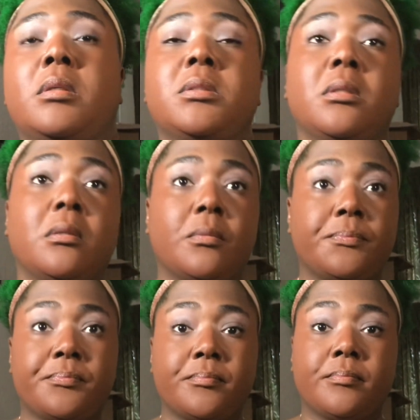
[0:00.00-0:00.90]
So,
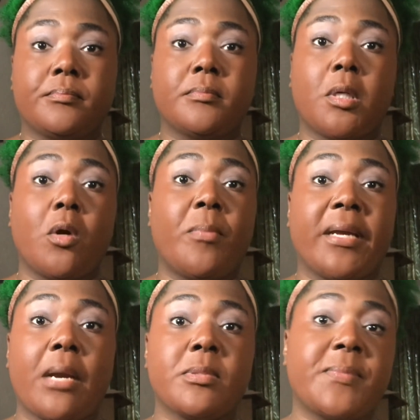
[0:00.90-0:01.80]
hope
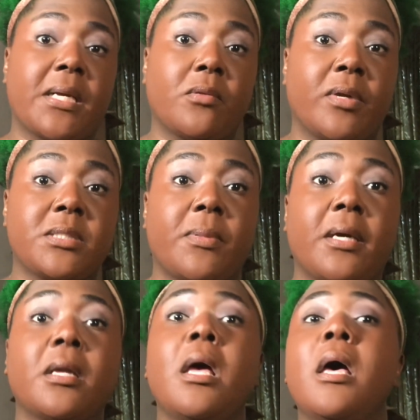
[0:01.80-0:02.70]
my camera's back in the right
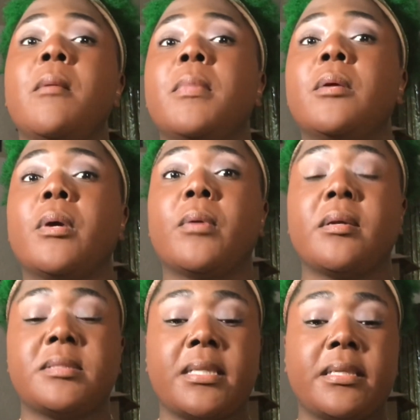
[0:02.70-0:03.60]
spot. Anyway, what
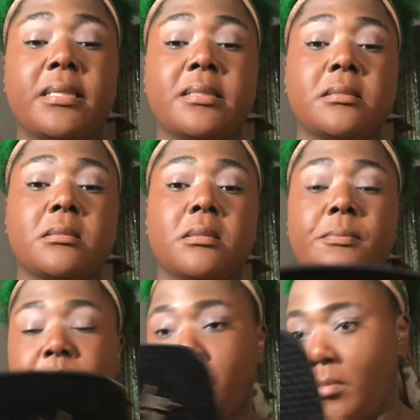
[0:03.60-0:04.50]
I was saying is,
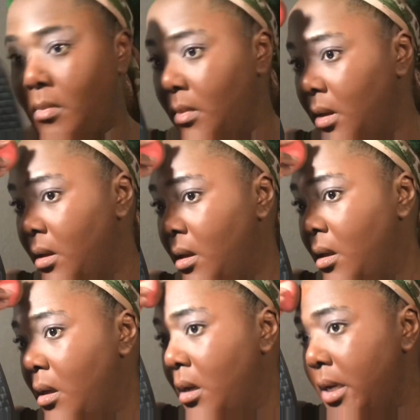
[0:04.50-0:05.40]

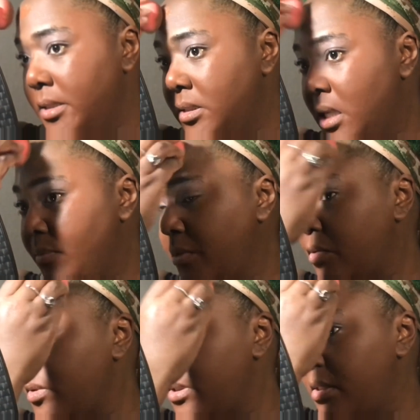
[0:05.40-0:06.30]
I stopped
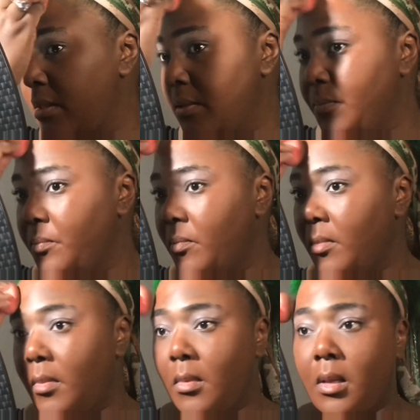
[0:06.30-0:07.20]
using
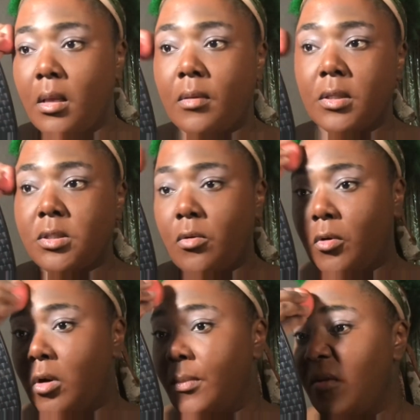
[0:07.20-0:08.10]
the
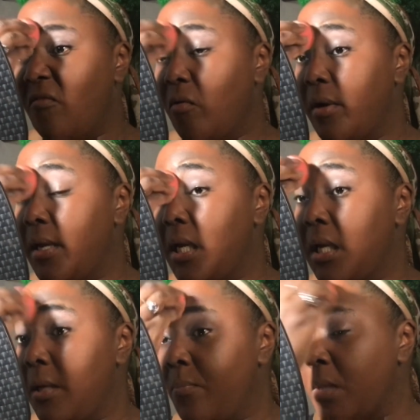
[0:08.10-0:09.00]
toner on my
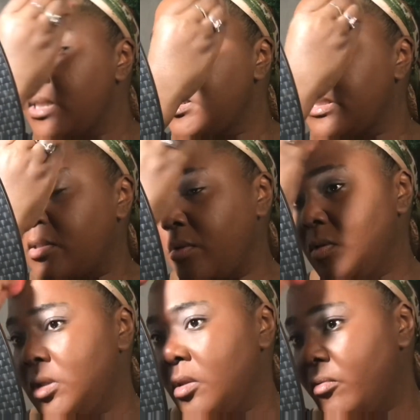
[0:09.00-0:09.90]
forehead since I don't
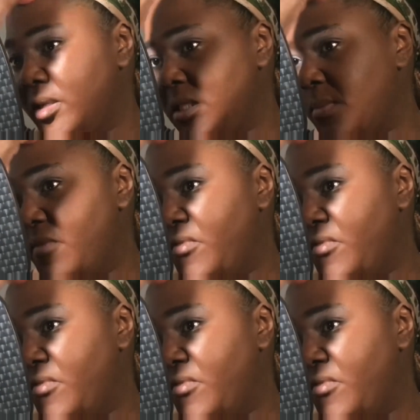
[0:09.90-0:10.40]
use it on the rest of my